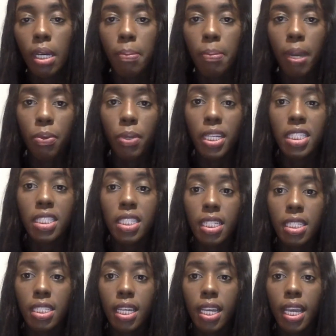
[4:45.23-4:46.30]
By week
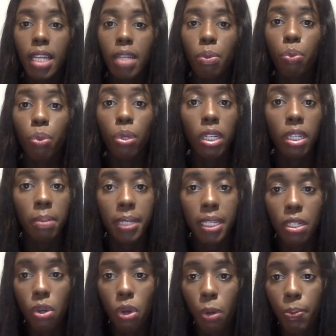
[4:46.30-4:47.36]
6 to 8, we're going to be
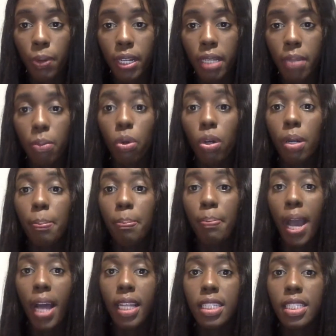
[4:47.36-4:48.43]
incorporating more
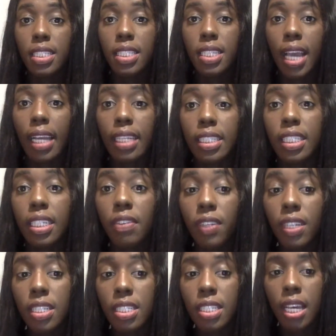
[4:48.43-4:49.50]
balance
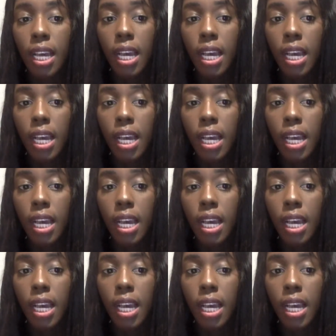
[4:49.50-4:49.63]
activities.